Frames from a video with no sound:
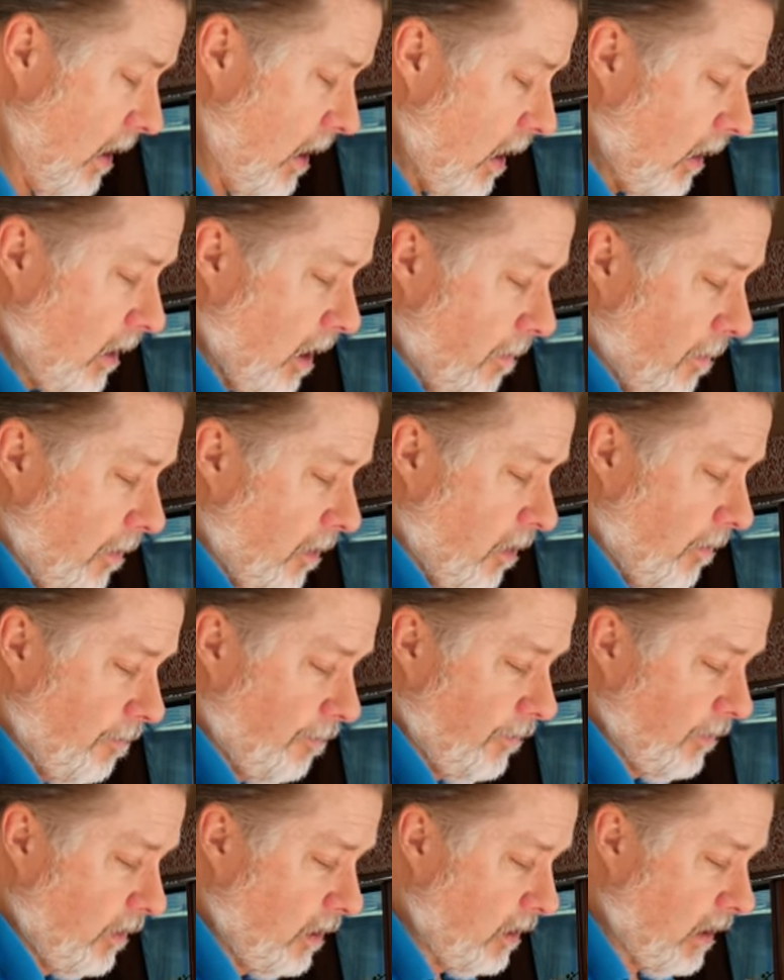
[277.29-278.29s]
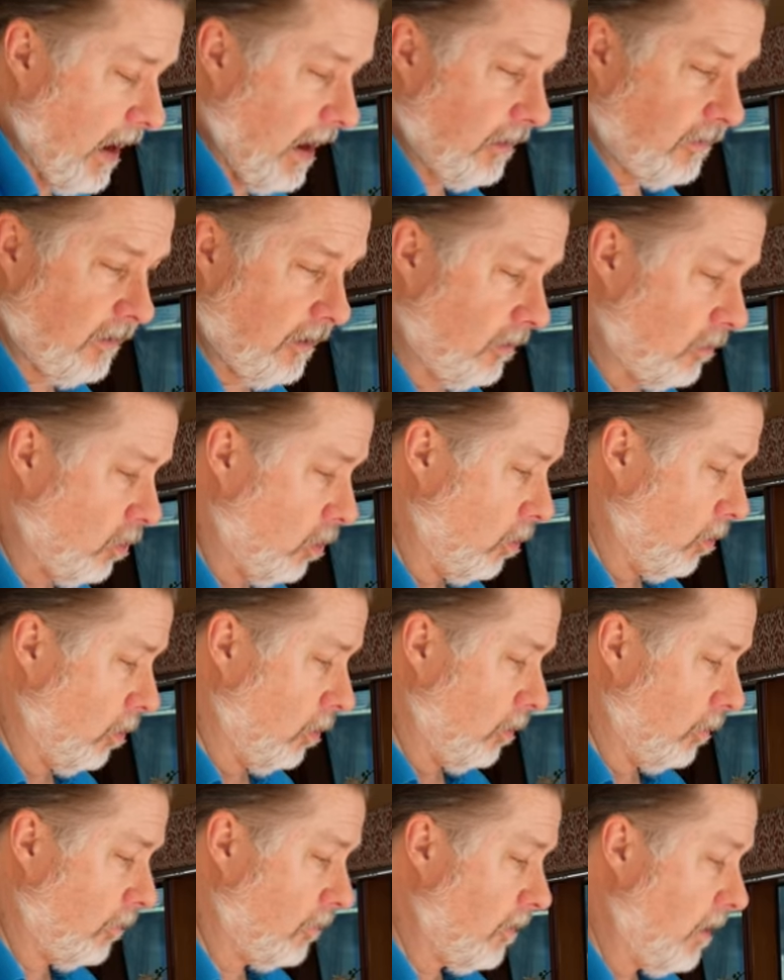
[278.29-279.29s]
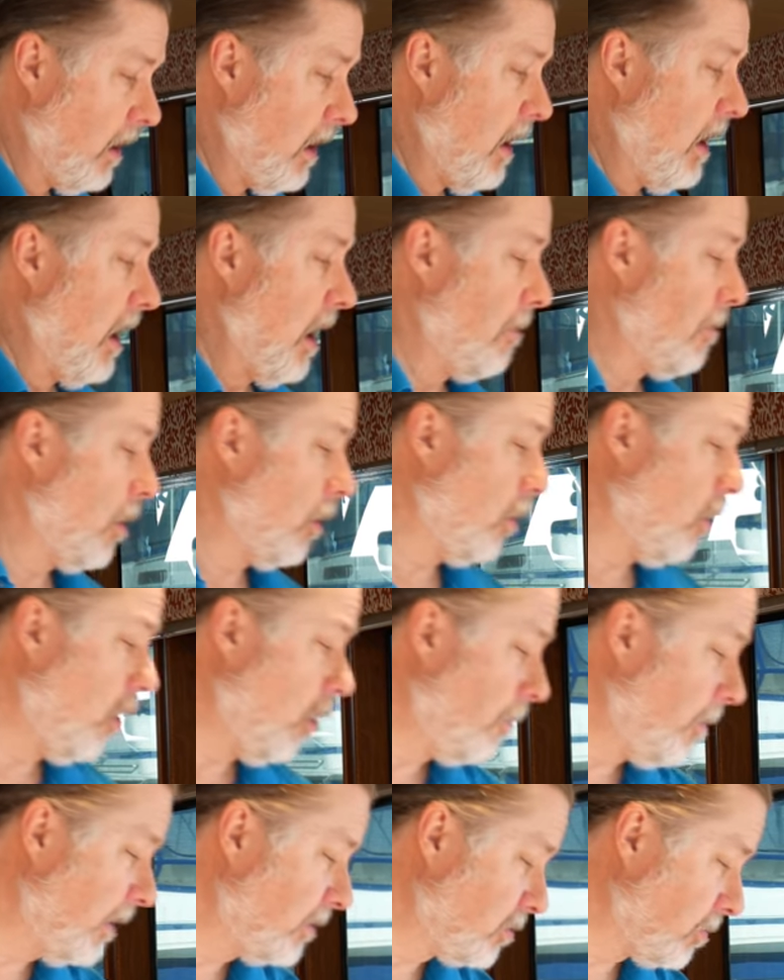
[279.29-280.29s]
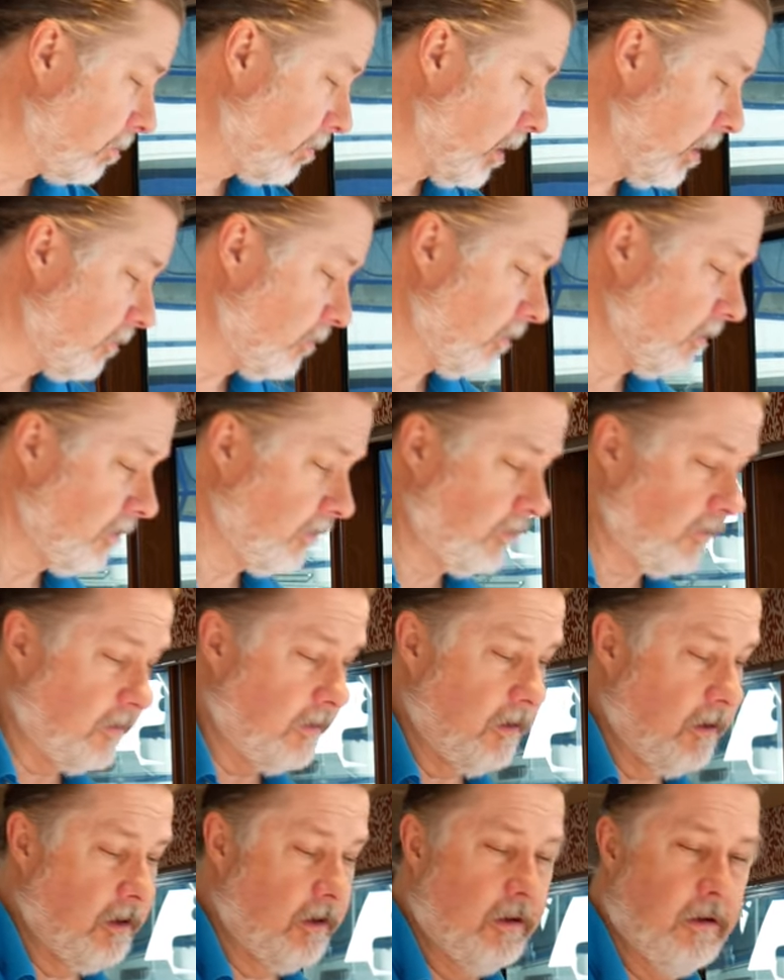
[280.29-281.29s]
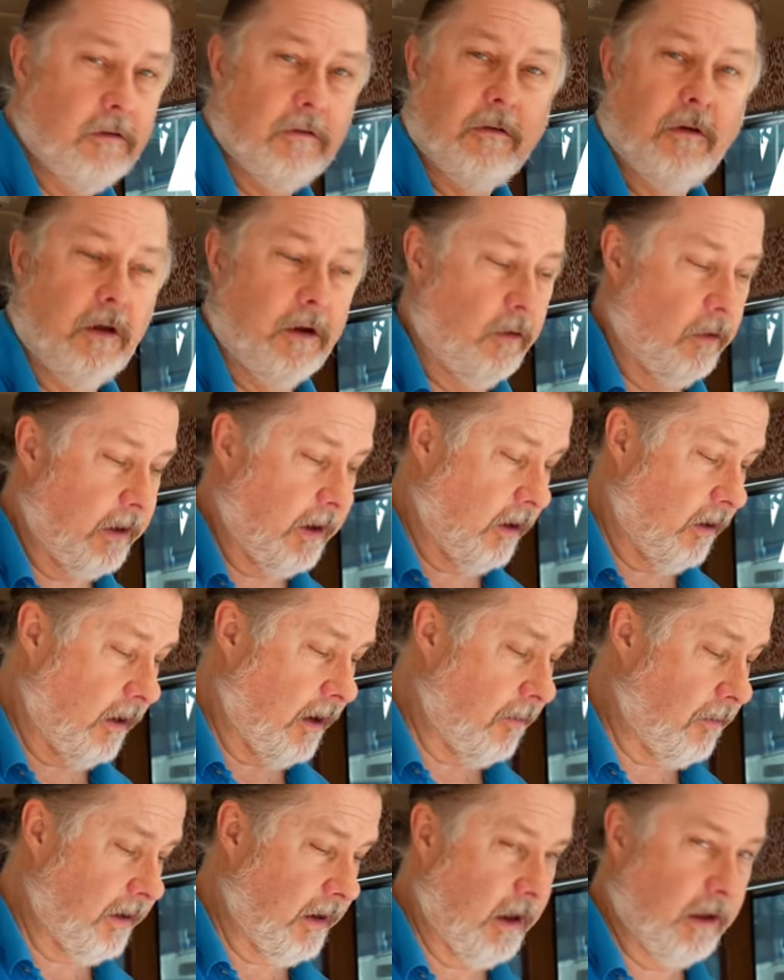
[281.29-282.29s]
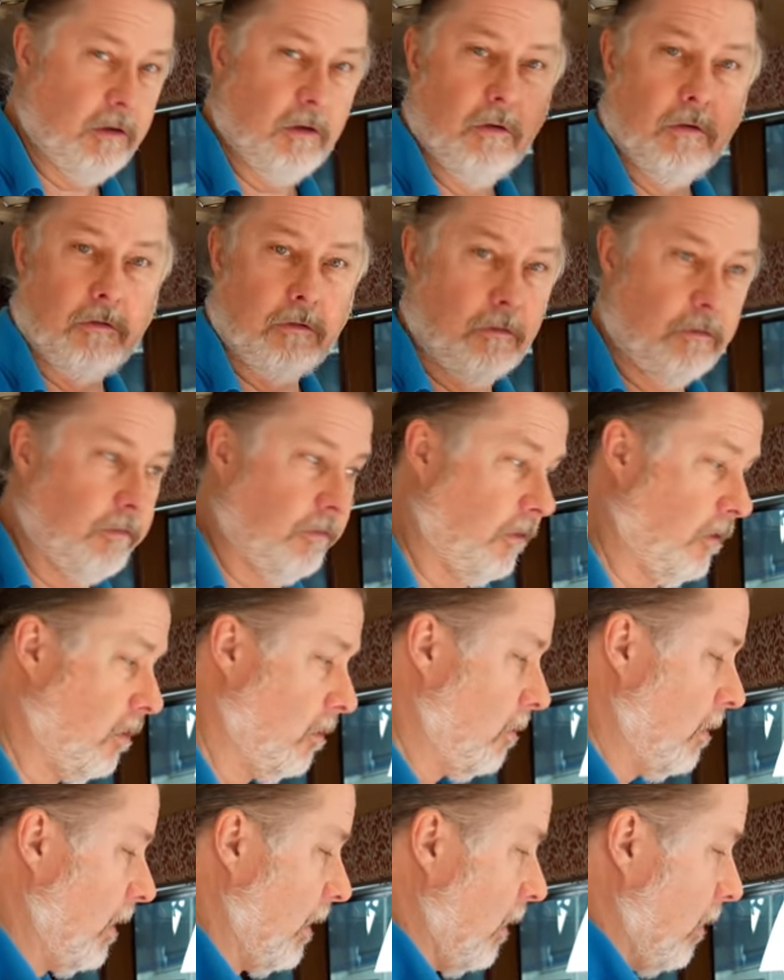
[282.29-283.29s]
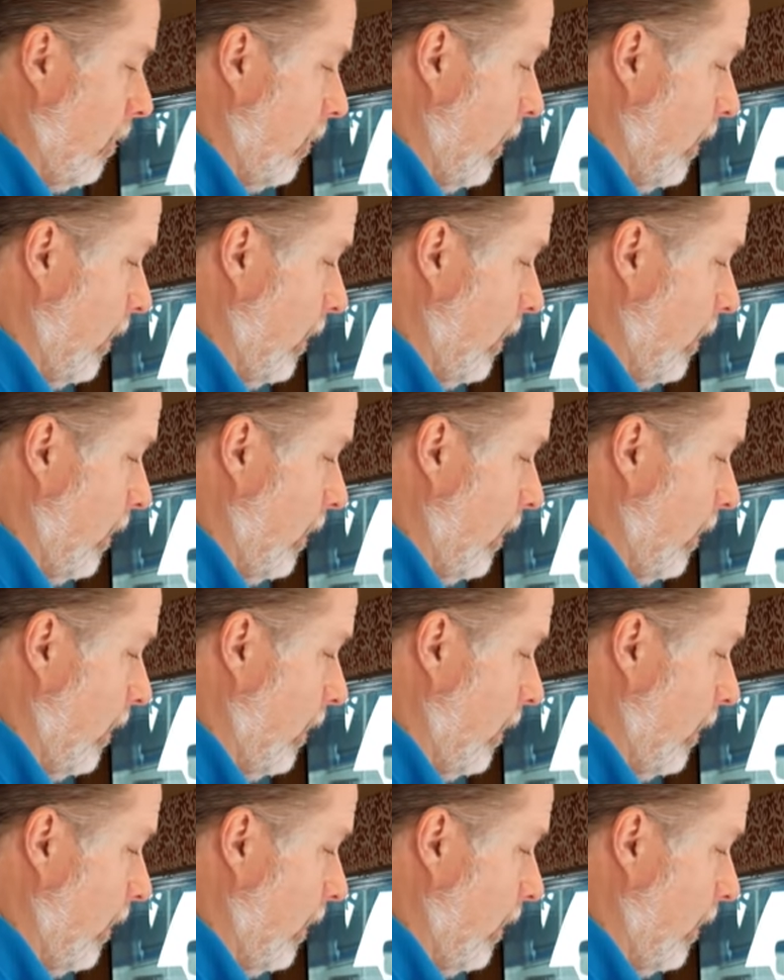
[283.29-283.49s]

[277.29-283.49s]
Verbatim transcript: A couple glassing tools. I bought a whole bunch of brushes, so I don't care how many I use or throw away or